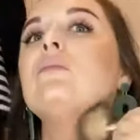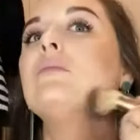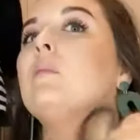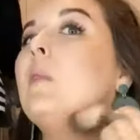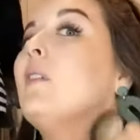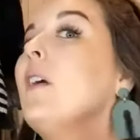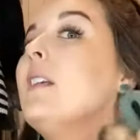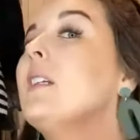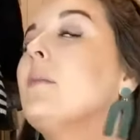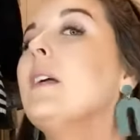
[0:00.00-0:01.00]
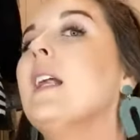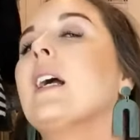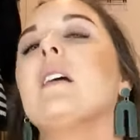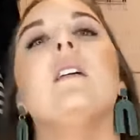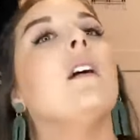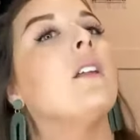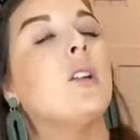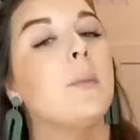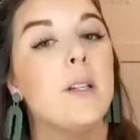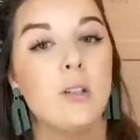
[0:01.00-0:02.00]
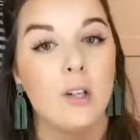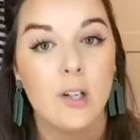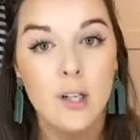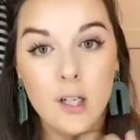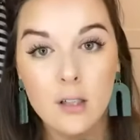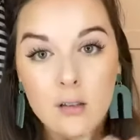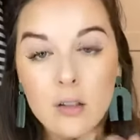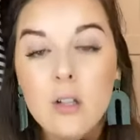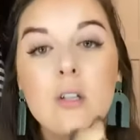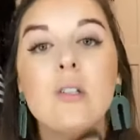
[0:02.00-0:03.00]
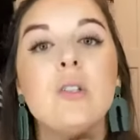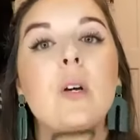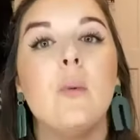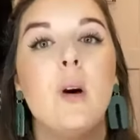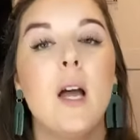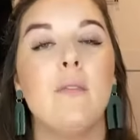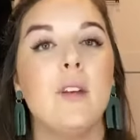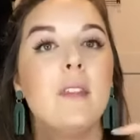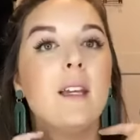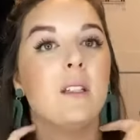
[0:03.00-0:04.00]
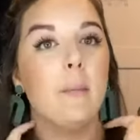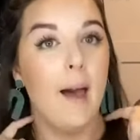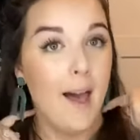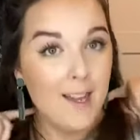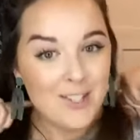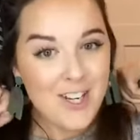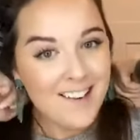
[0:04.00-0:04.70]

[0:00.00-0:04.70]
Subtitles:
my face and my neck a little bit darker, so I want everything to match.